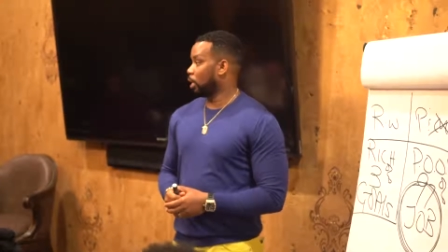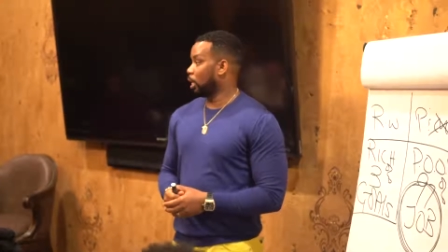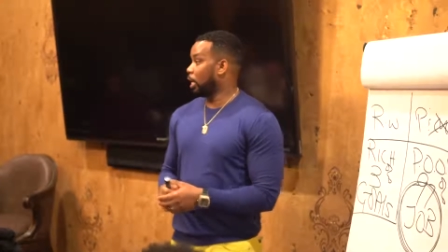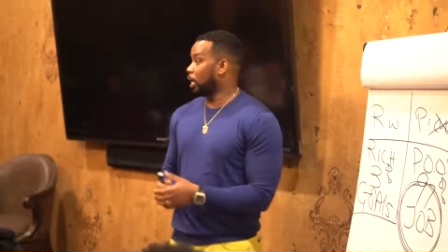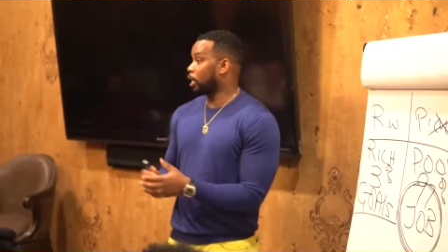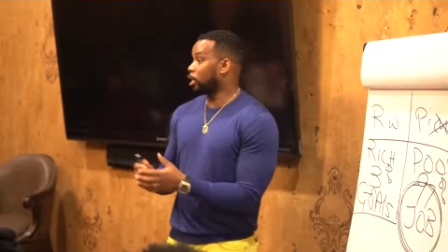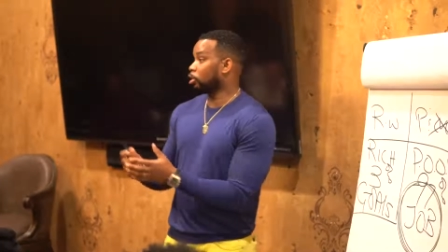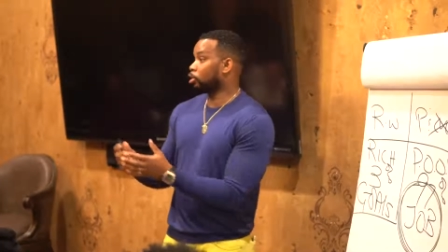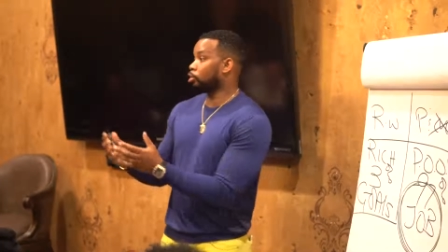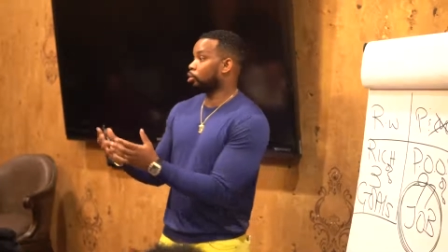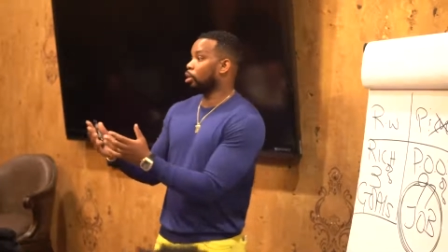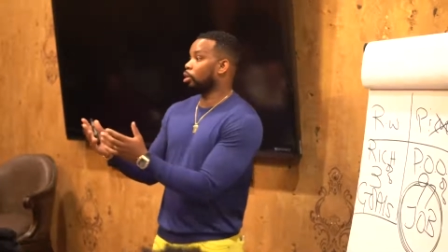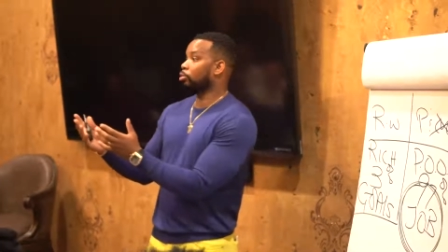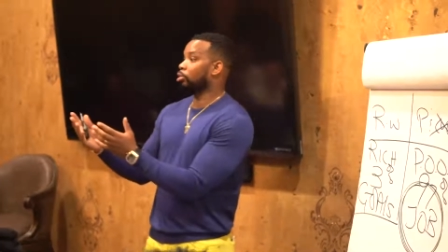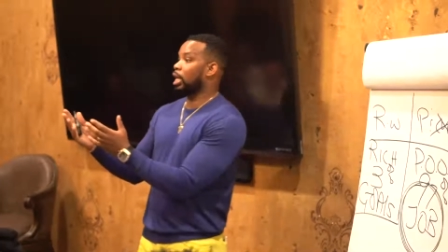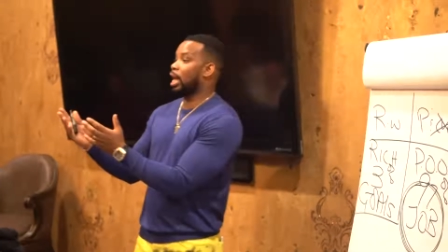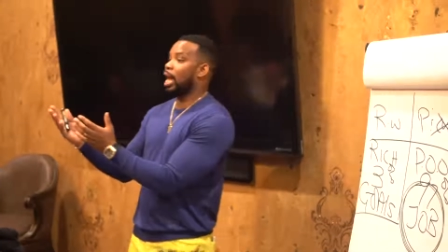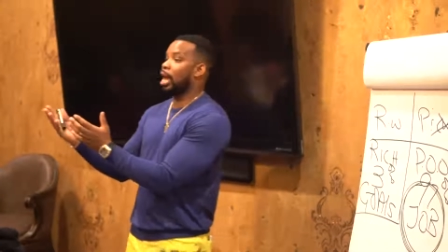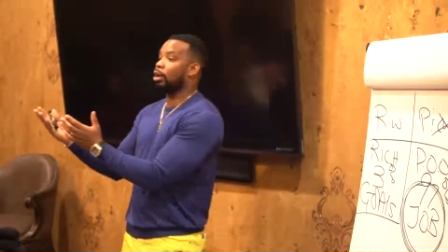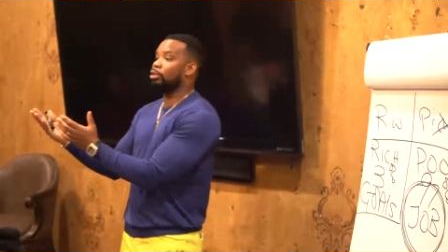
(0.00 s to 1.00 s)
It
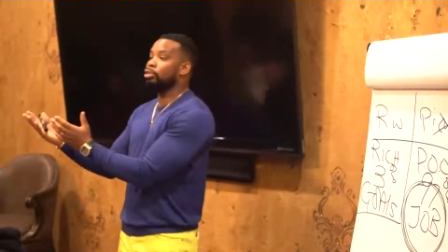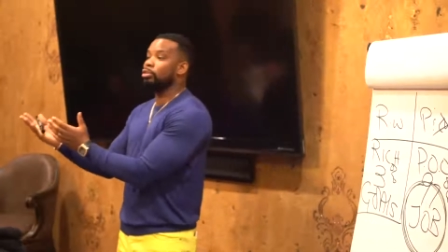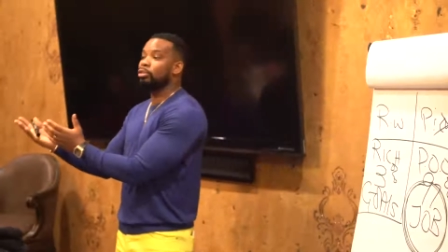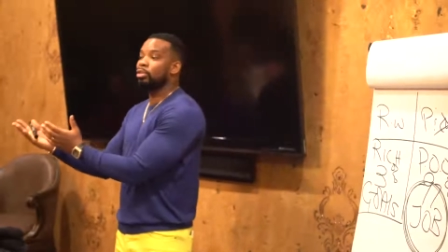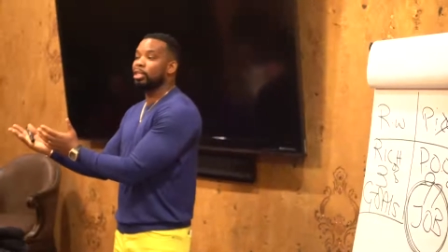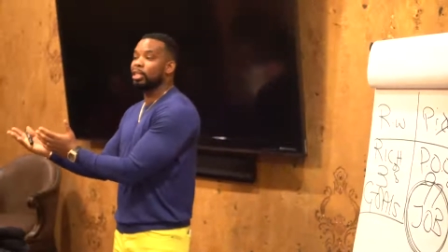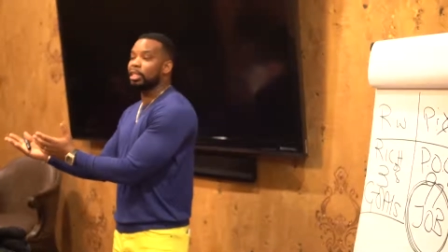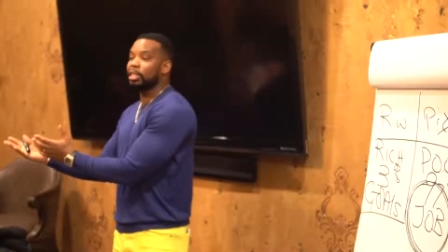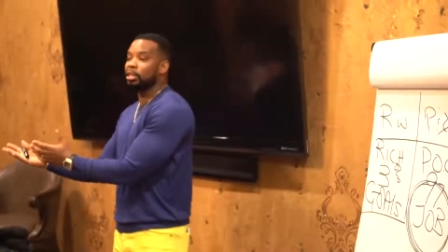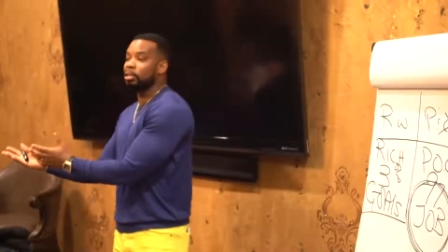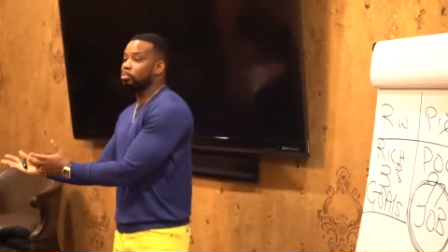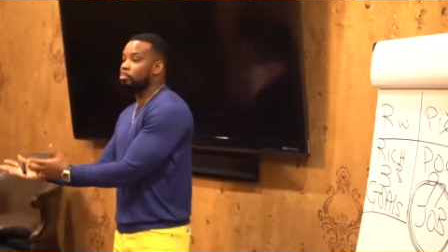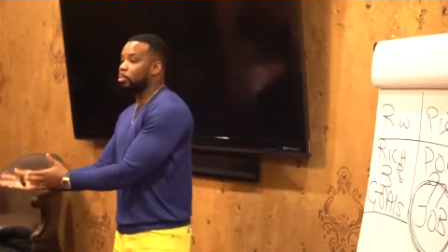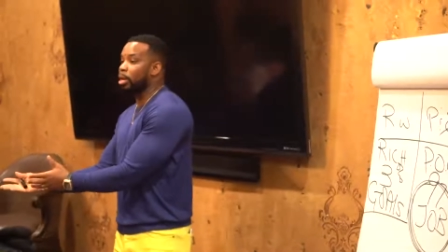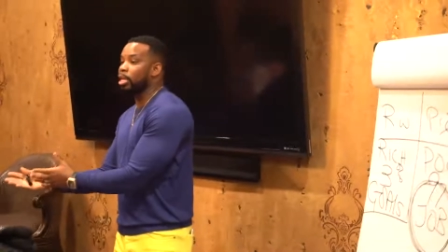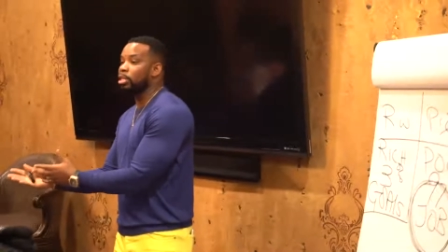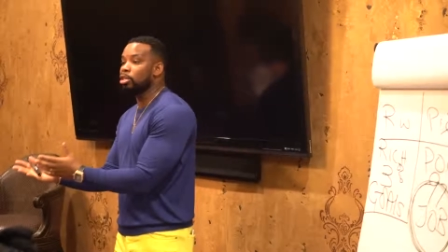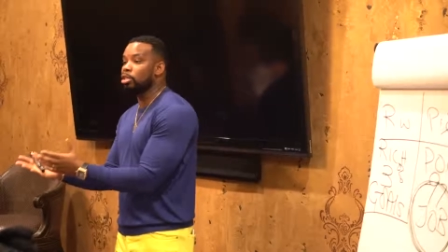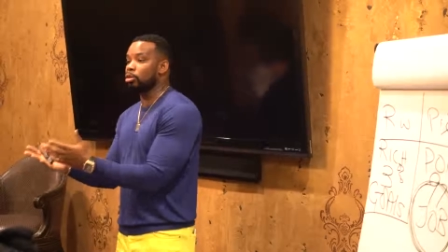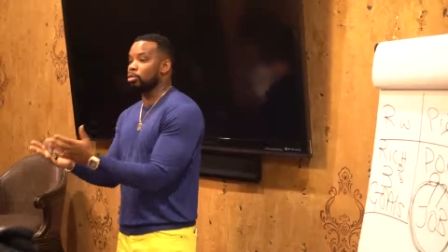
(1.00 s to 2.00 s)
controls how you look at the
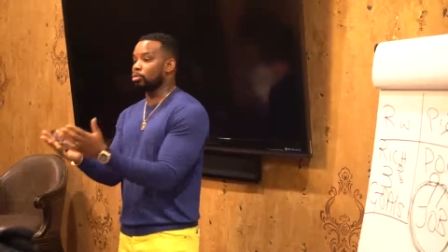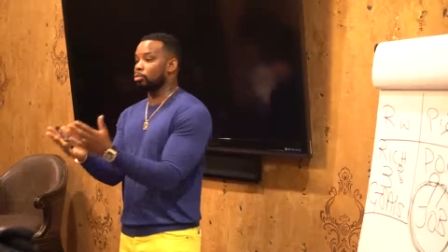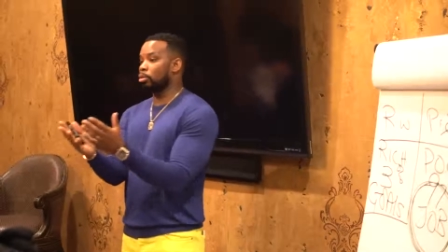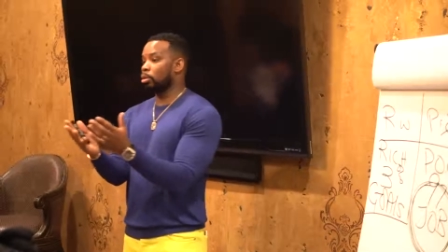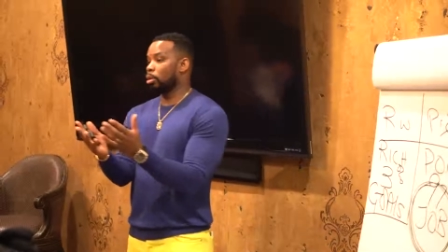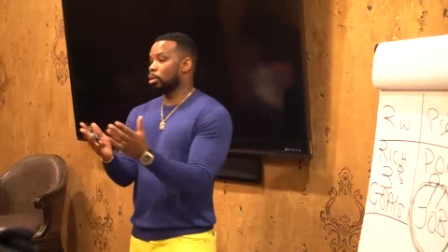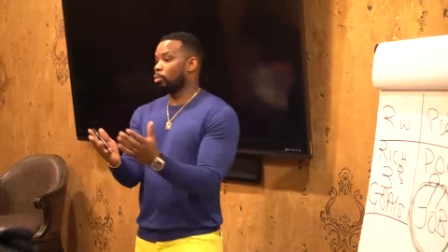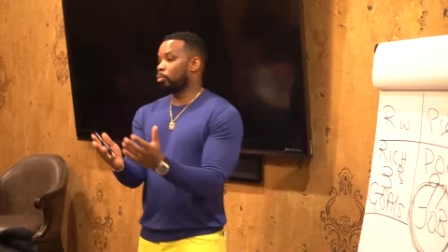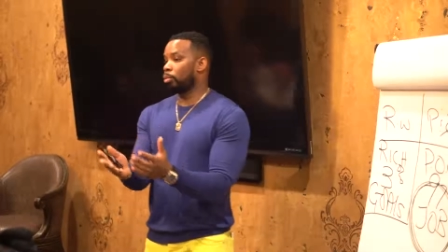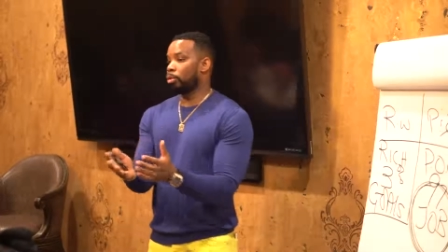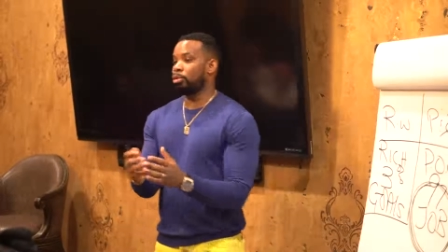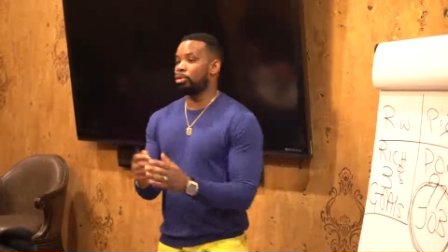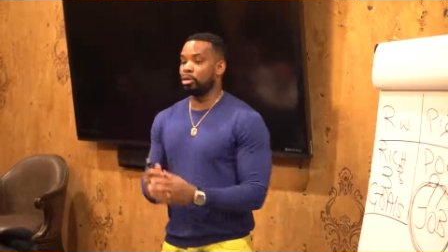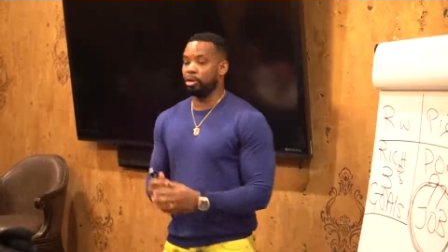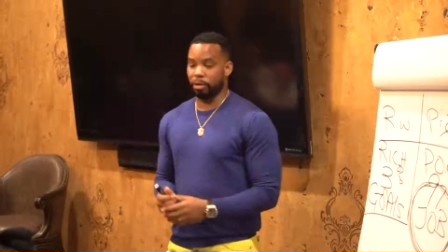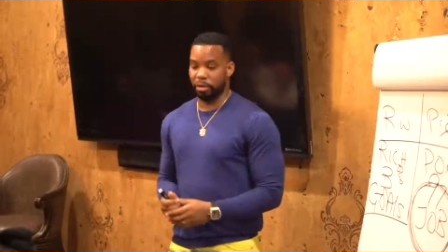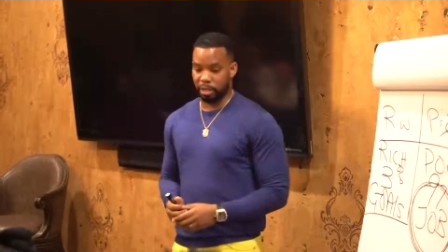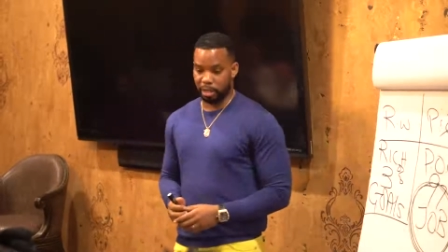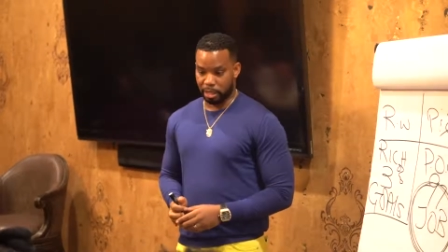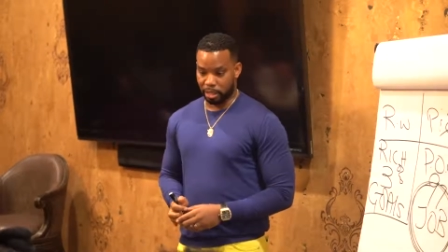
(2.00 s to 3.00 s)
menu when you
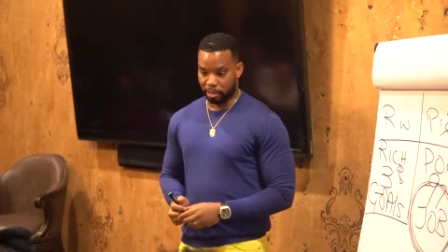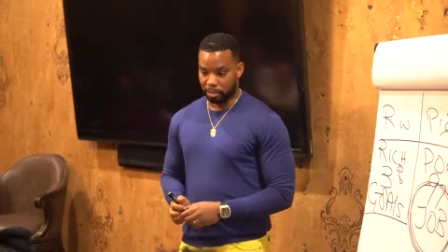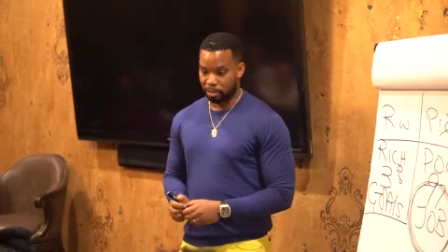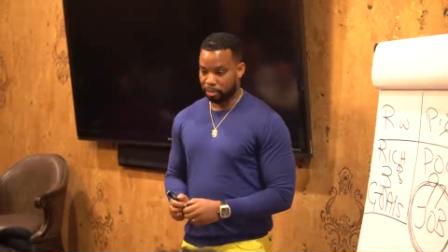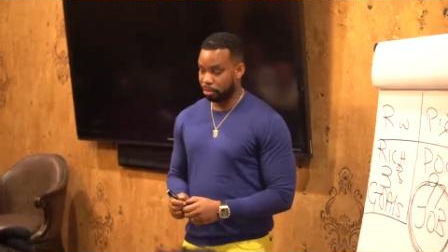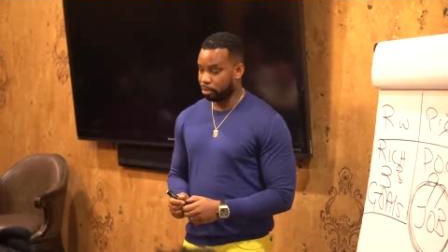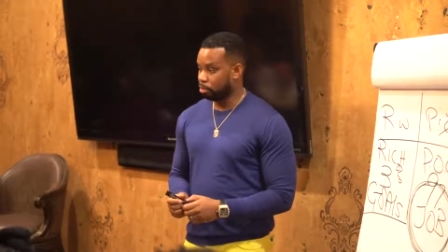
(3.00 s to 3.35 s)
go to dinner.